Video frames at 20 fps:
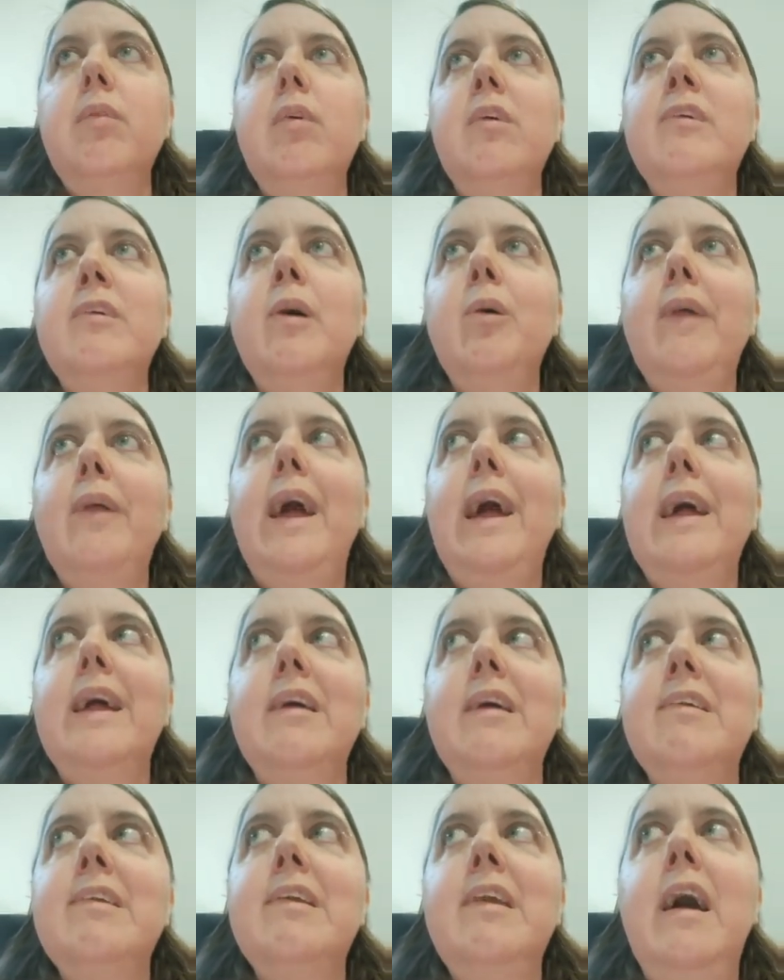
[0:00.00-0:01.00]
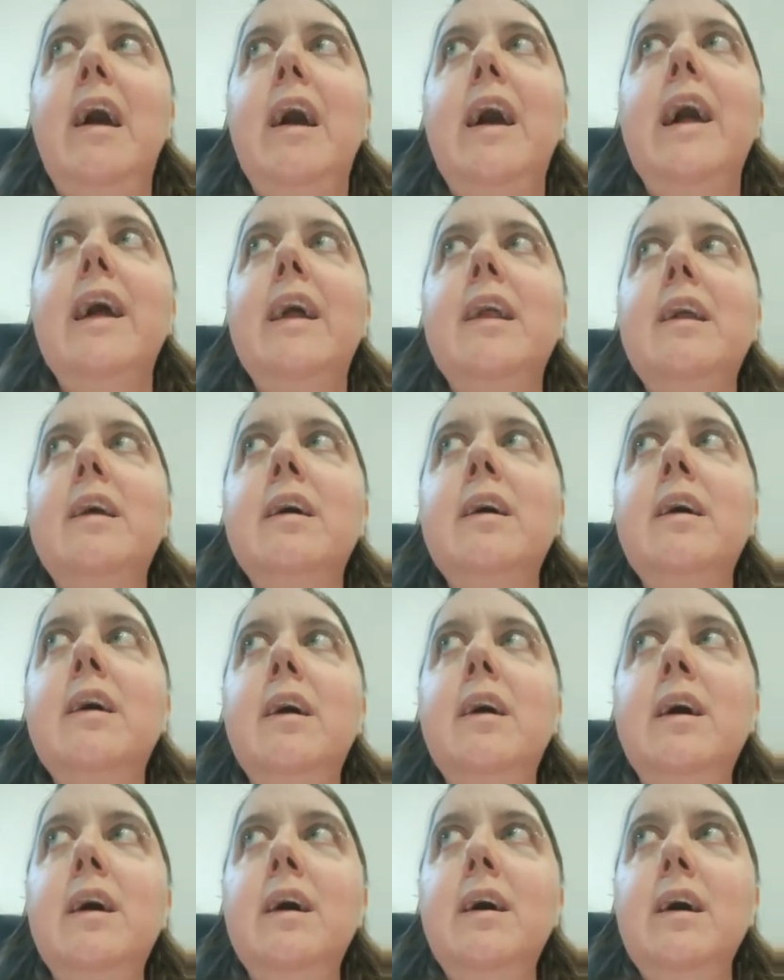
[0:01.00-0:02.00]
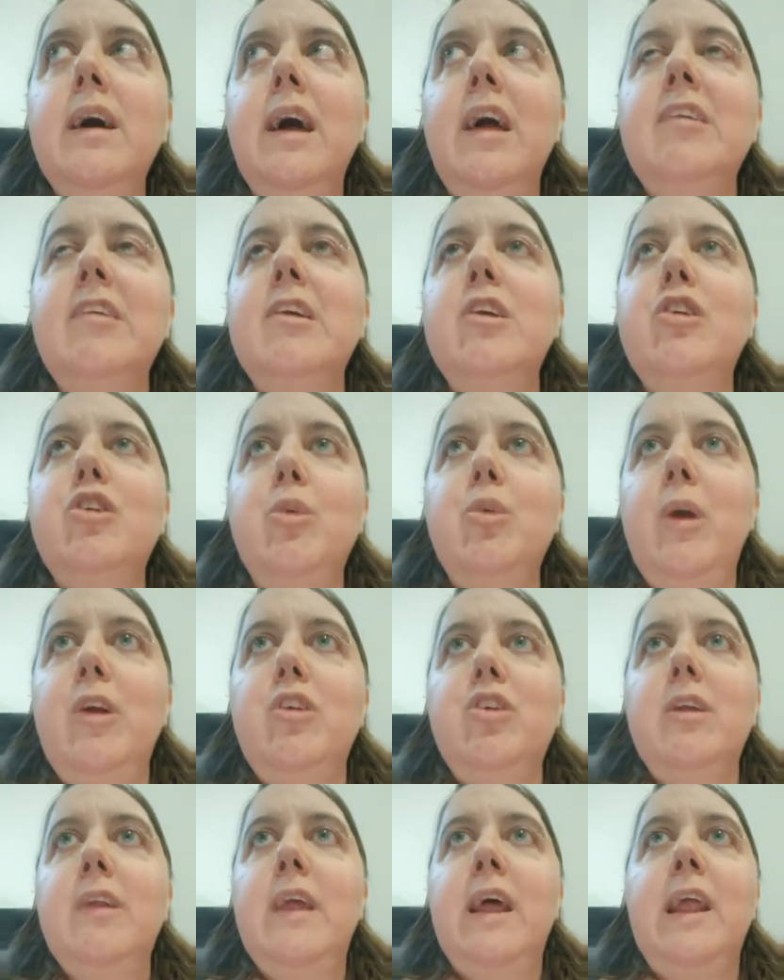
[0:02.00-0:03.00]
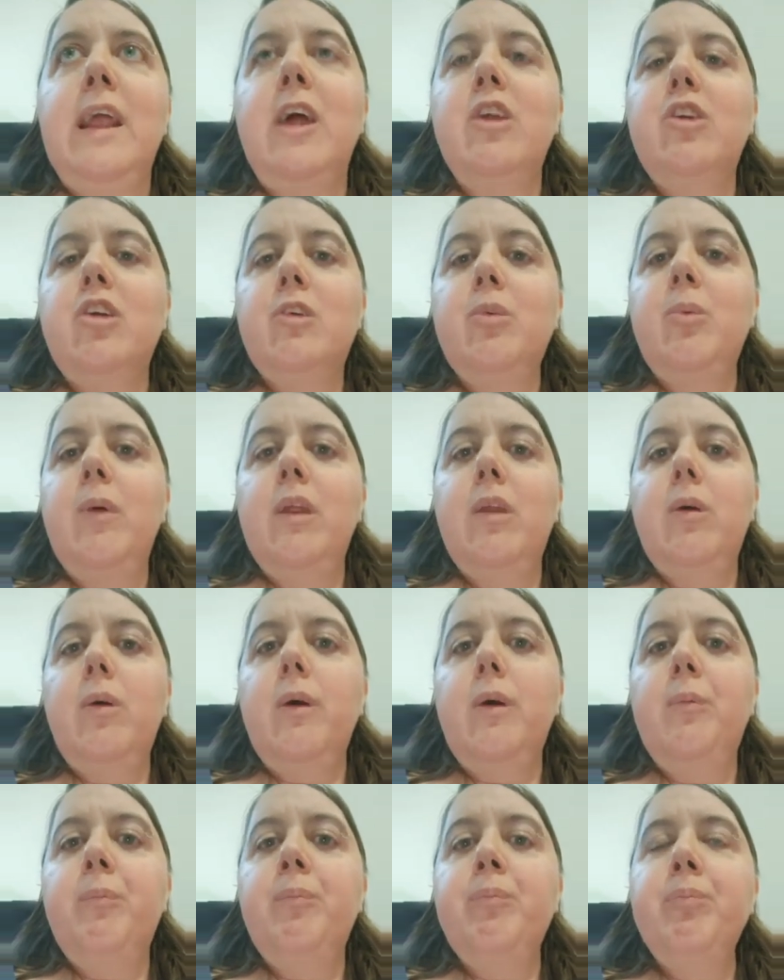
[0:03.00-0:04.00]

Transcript: so that it's not a situation that I just went through.